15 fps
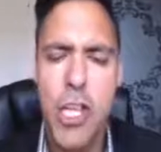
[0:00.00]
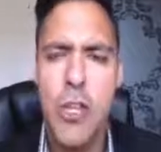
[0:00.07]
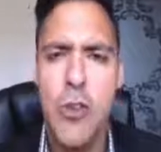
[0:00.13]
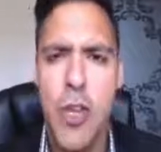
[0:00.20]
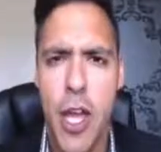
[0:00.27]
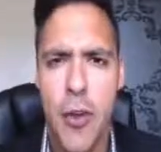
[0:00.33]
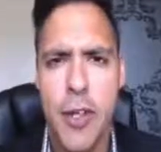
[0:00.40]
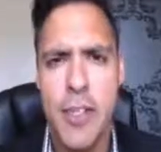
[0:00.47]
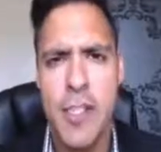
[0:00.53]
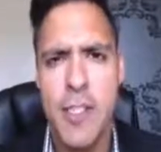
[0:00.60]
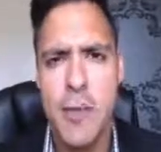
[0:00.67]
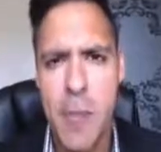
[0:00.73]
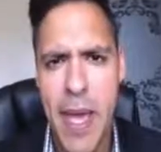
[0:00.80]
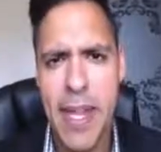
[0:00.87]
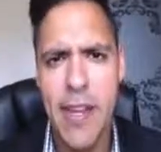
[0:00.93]
are you going to
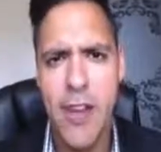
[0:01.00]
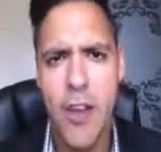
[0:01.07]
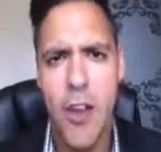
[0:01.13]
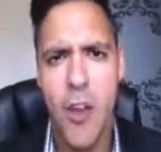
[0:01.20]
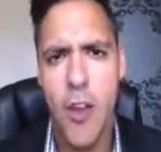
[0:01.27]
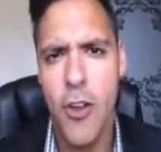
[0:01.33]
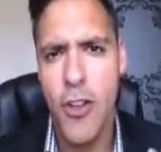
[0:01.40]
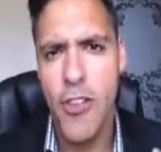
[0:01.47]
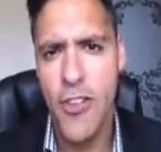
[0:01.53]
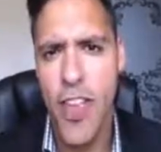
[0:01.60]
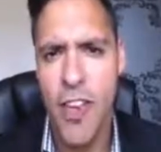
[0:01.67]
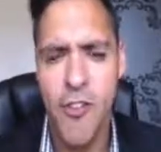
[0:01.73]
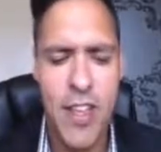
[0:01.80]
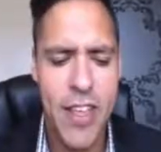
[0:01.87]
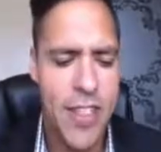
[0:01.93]
spend on
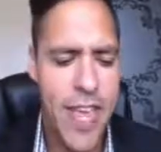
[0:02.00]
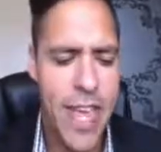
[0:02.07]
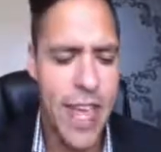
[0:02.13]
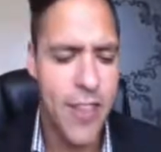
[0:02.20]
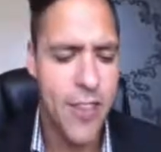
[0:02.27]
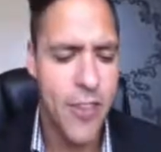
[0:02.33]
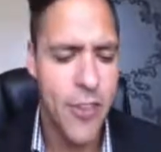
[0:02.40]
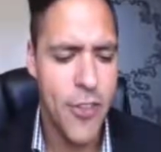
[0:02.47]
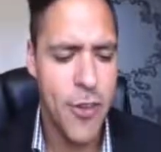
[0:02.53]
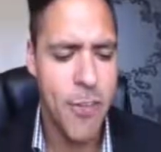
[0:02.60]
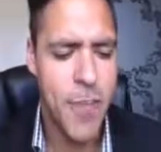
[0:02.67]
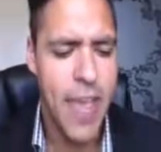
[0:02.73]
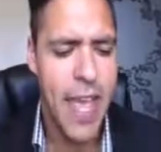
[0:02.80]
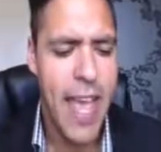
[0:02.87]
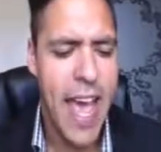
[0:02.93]
serving the ad to
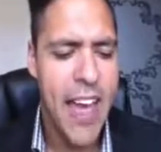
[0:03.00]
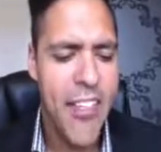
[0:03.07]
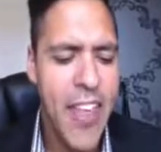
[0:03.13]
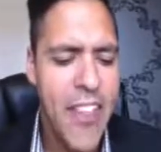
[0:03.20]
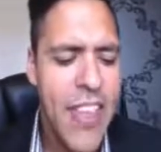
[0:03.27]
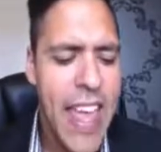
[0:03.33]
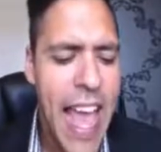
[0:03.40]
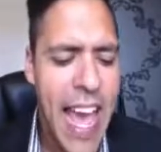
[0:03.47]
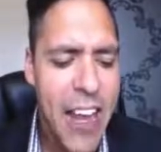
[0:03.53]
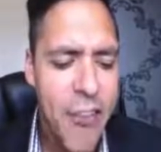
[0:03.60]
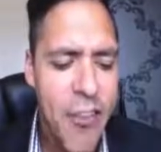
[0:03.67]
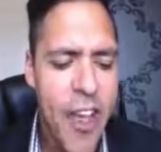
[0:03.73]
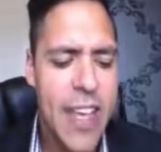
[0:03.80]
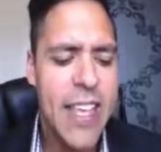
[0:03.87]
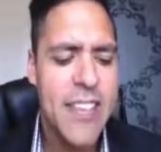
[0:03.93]
them? And then the
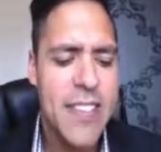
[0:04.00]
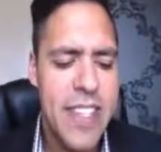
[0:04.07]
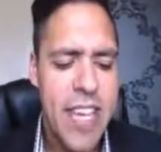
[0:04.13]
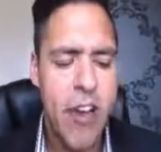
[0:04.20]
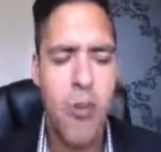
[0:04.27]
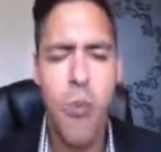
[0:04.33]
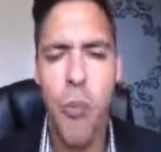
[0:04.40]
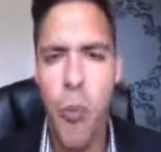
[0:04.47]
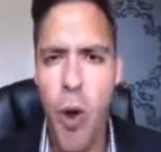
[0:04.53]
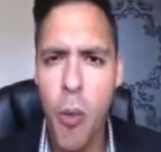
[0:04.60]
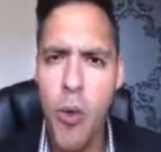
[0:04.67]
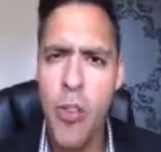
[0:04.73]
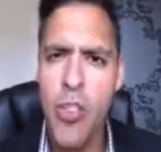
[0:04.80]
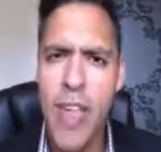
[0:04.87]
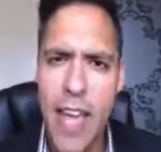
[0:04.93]
advert itself. What
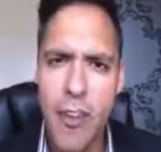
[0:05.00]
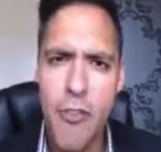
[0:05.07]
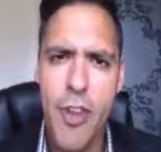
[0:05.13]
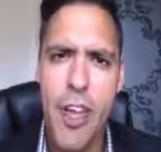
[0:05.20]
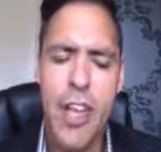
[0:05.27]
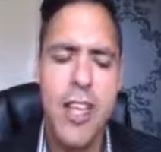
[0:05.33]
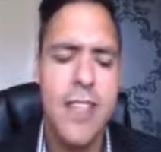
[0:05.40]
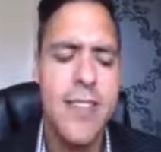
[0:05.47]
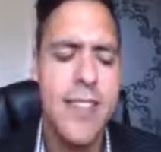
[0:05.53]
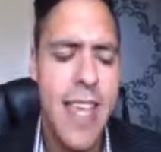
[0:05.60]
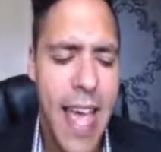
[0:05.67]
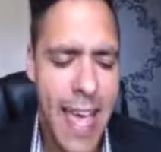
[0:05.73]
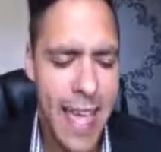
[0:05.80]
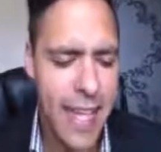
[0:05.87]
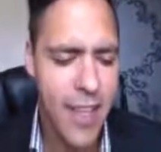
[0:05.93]
will the advert
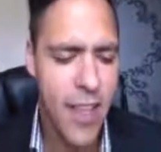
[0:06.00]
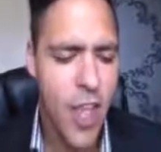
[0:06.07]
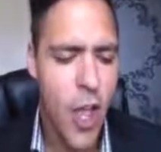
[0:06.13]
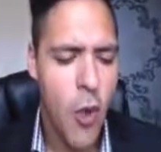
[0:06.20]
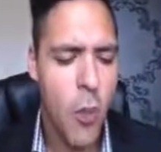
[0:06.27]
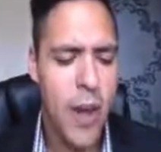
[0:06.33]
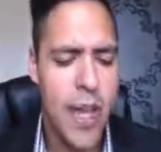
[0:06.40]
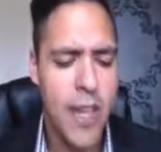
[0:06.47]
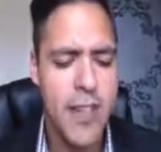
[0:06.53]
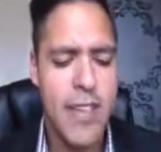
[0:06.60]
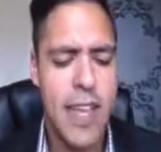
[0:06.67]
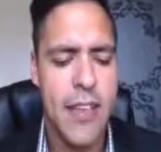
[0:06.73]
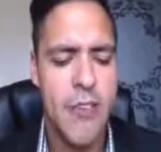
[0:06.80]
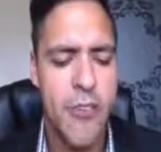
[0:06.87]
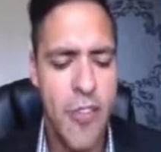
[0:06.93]
contain? Will it
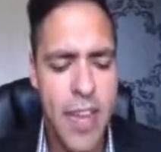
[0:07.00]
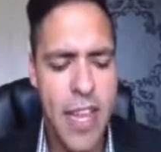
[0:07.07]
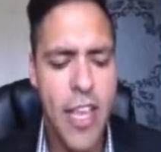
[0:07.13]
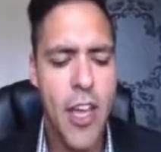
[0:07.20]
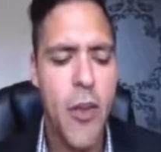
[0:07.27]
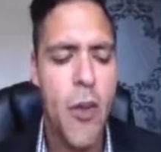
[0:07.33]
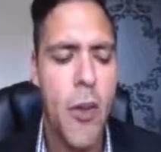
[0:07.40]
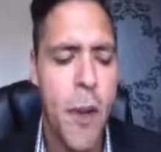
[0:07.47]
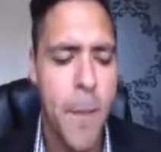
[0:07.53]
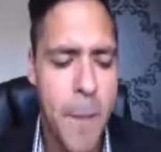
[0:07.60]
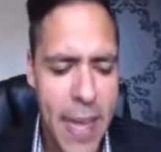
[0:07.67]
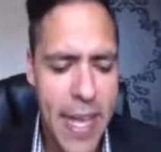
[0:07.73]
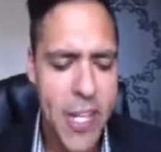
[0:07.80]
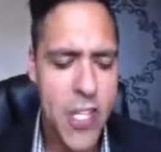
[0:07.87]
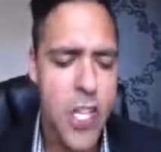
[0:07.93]
contain video, a
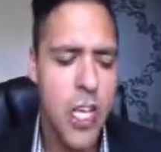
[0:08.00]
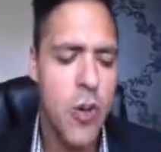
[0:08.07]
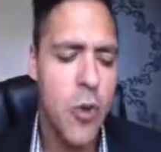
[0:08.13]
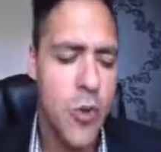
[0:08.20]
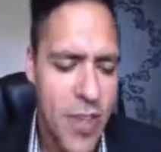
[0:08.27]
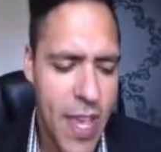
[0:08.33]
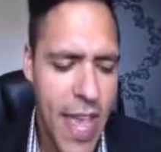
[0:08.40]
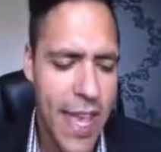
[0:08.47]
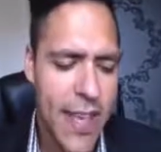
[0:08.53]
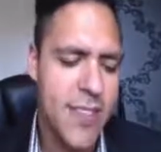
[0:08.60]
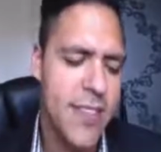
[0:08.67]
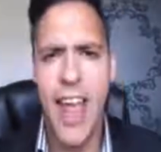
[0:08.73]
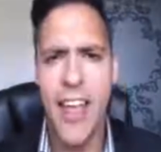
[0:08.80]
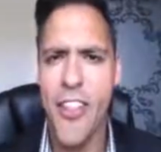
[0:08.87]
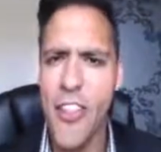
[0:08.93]
picture, or
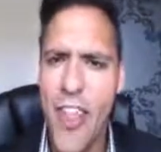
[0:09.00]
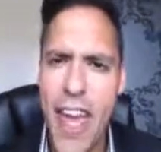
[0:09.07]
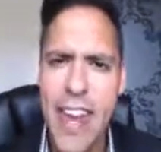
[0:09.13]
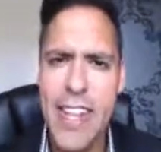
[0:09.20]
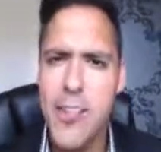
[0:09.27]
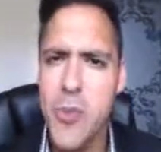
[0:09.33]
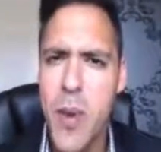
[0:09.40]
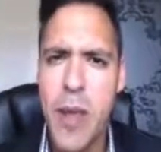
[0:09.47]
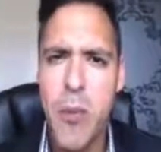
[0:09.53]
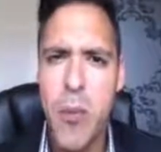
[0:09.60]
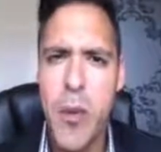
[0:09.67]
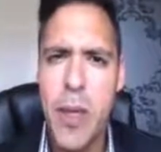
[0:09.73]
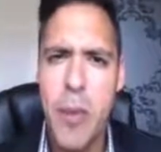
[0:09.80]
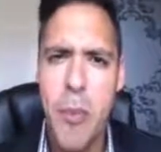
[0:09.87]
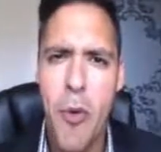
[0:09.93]
text? And that is when
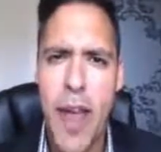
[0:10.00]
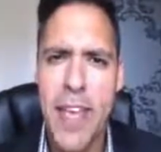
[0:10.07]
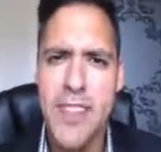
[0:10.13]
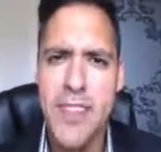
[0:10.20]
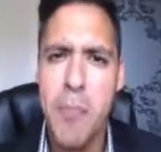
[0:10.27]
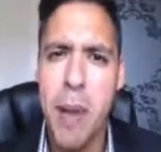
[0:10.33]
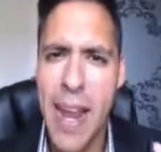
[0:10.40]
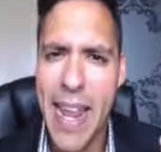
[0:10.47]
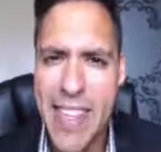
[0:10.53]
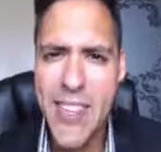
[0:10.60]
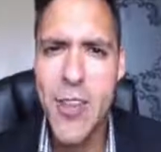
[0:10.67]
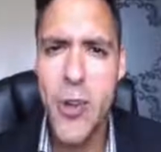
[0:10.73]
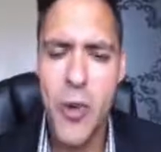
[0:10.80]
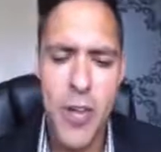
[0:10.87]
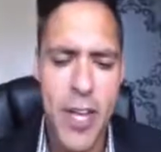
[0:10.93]
we press place
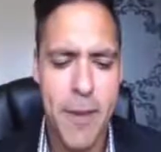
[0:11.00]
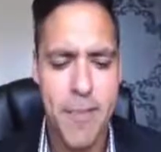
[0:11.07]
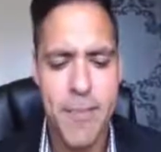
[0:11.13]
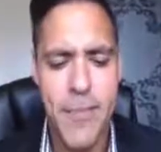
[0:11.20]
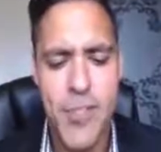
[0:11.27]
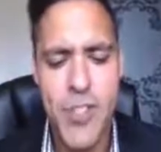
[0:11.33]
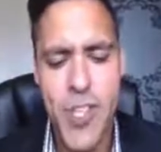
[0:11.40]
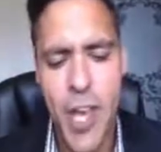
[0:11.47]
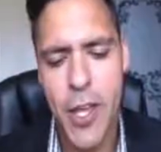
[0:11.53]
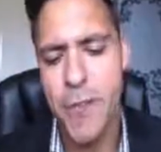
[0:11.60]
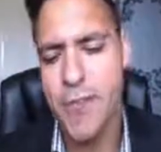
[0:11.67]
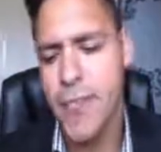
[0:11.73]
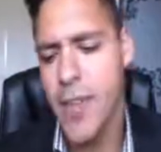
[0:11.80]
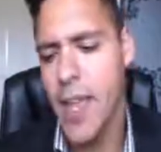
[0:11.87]
order. So